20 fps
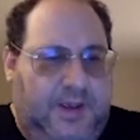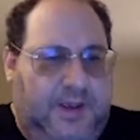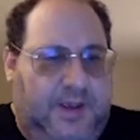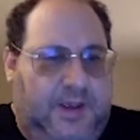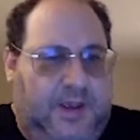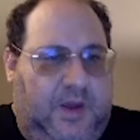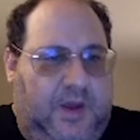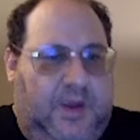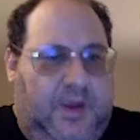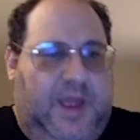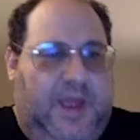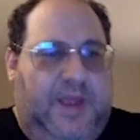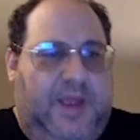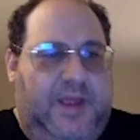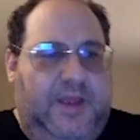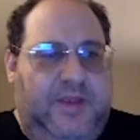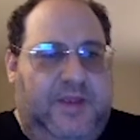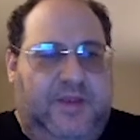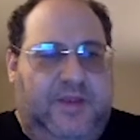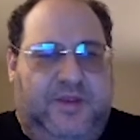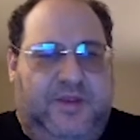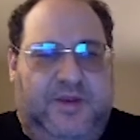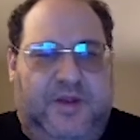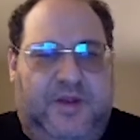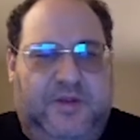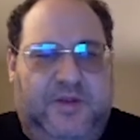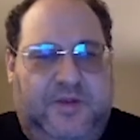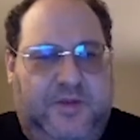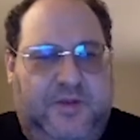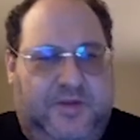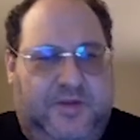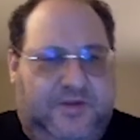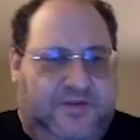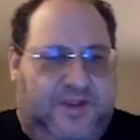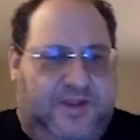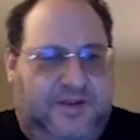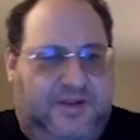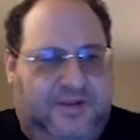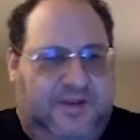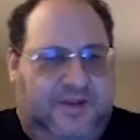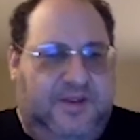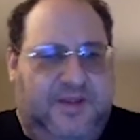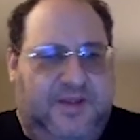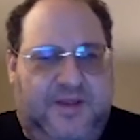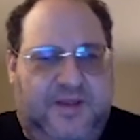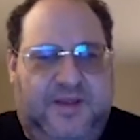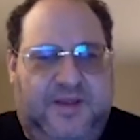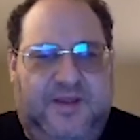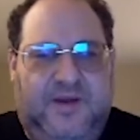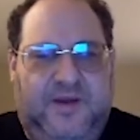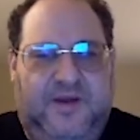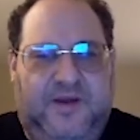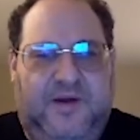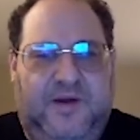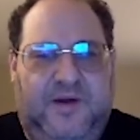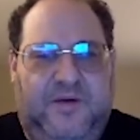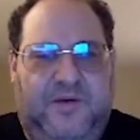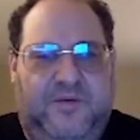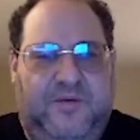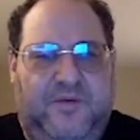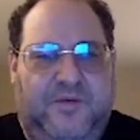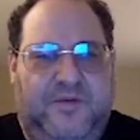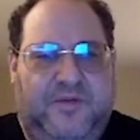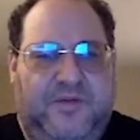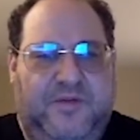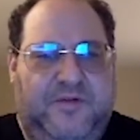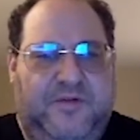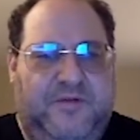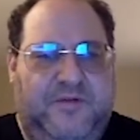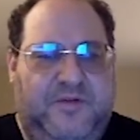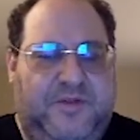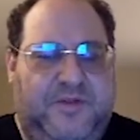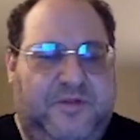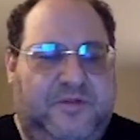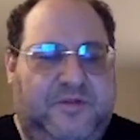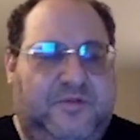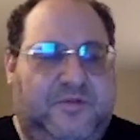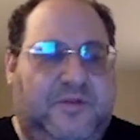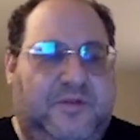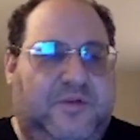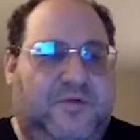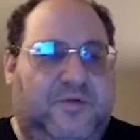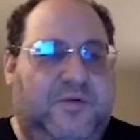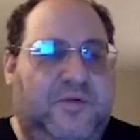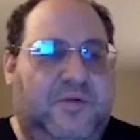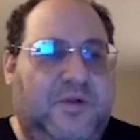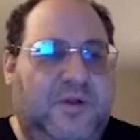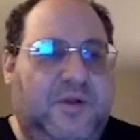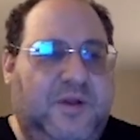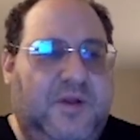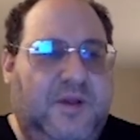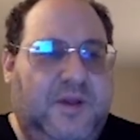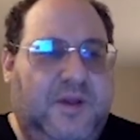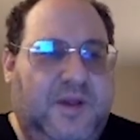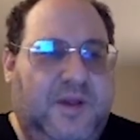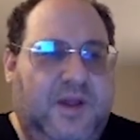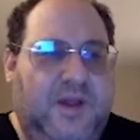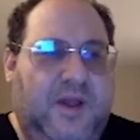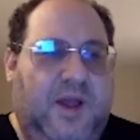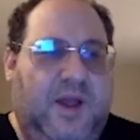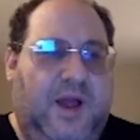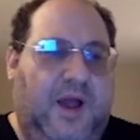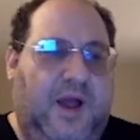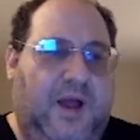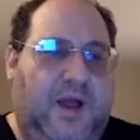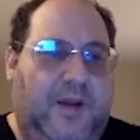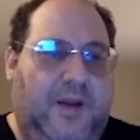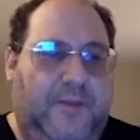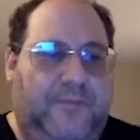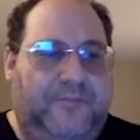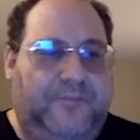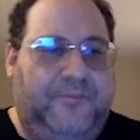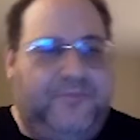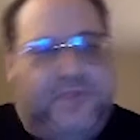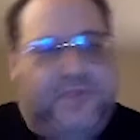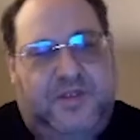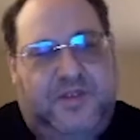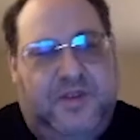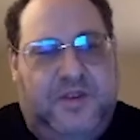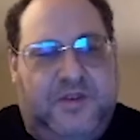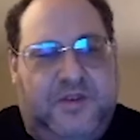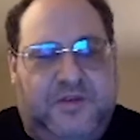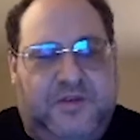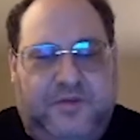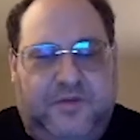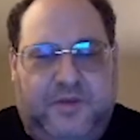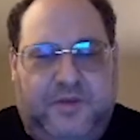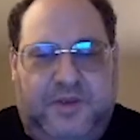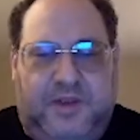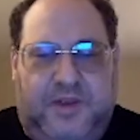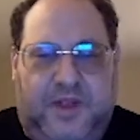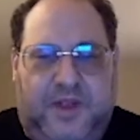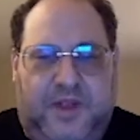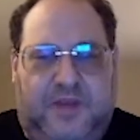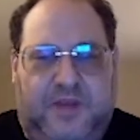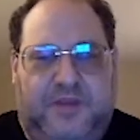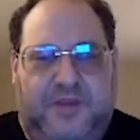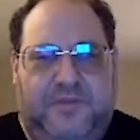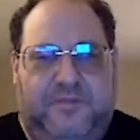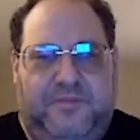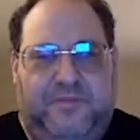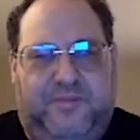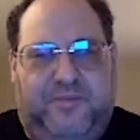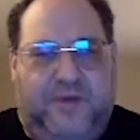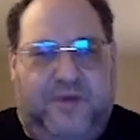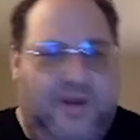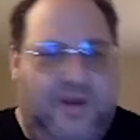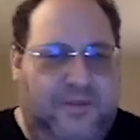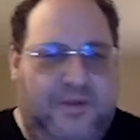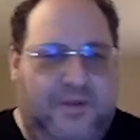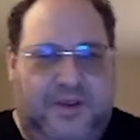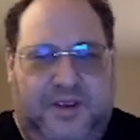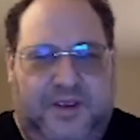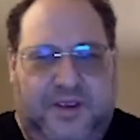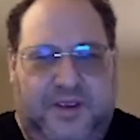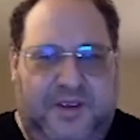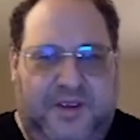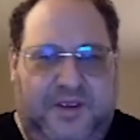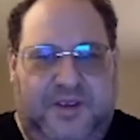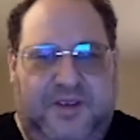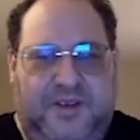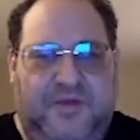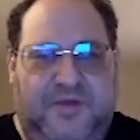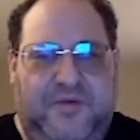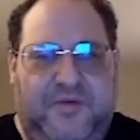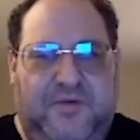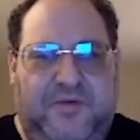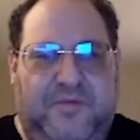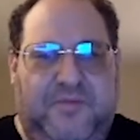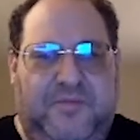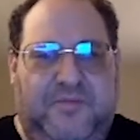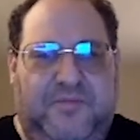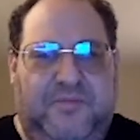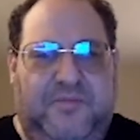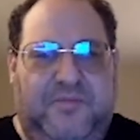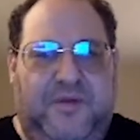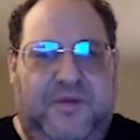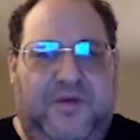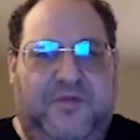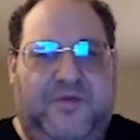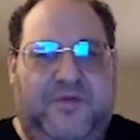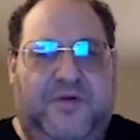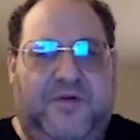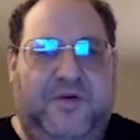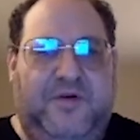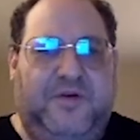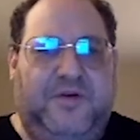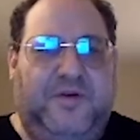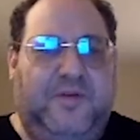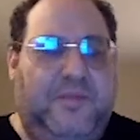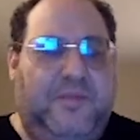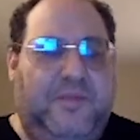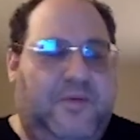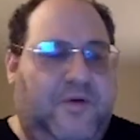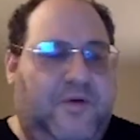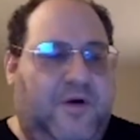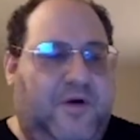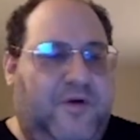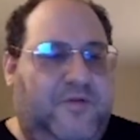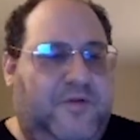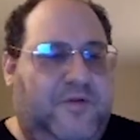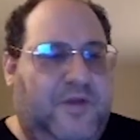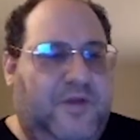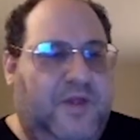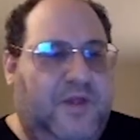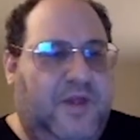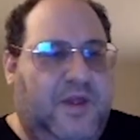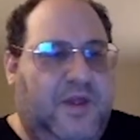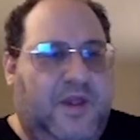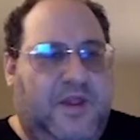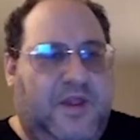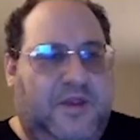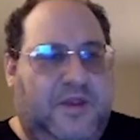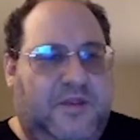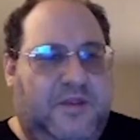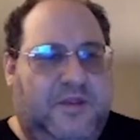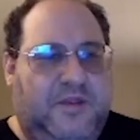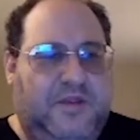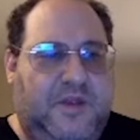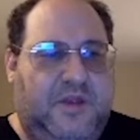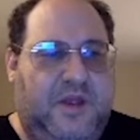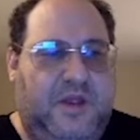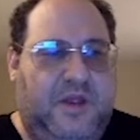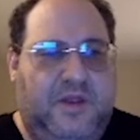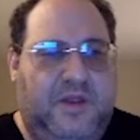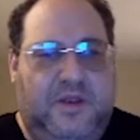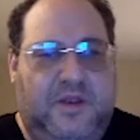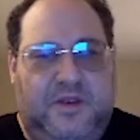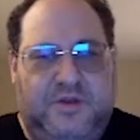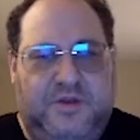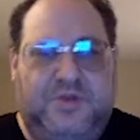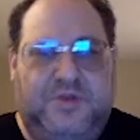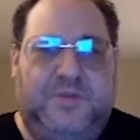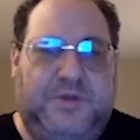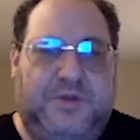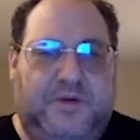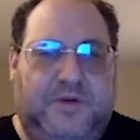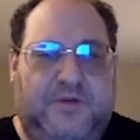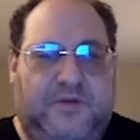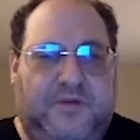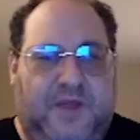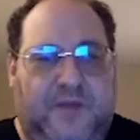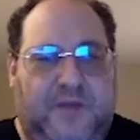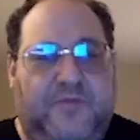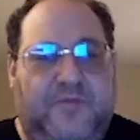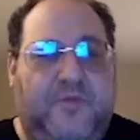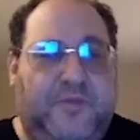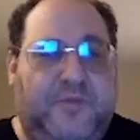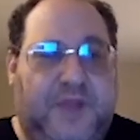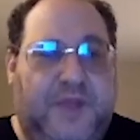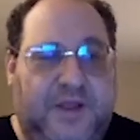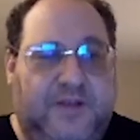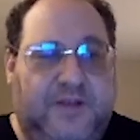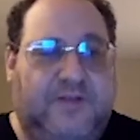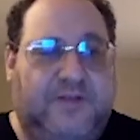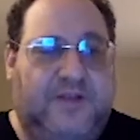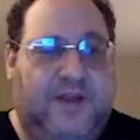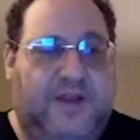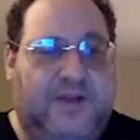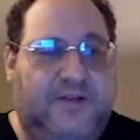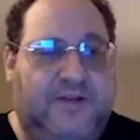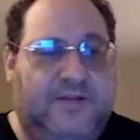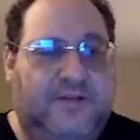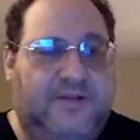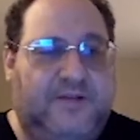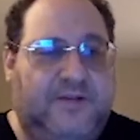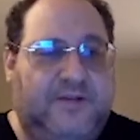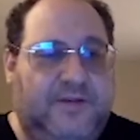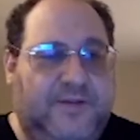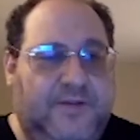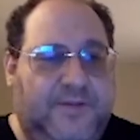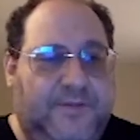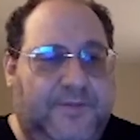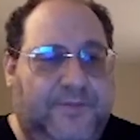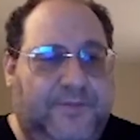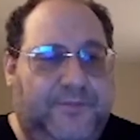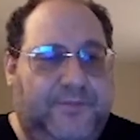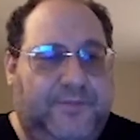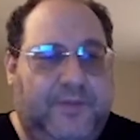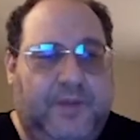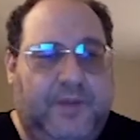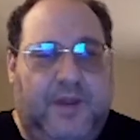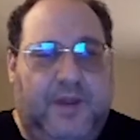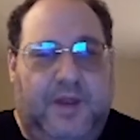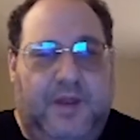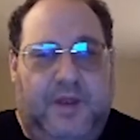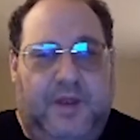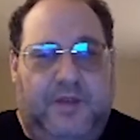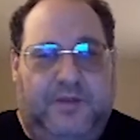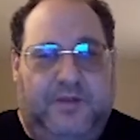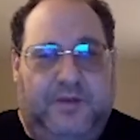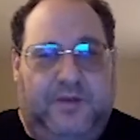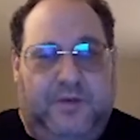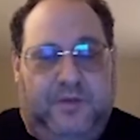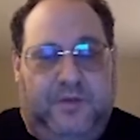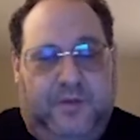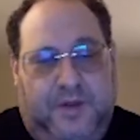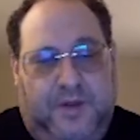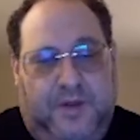Okay, so now that we understand the tool, the history, as probably you have heard of, is Jupyter came from data science. So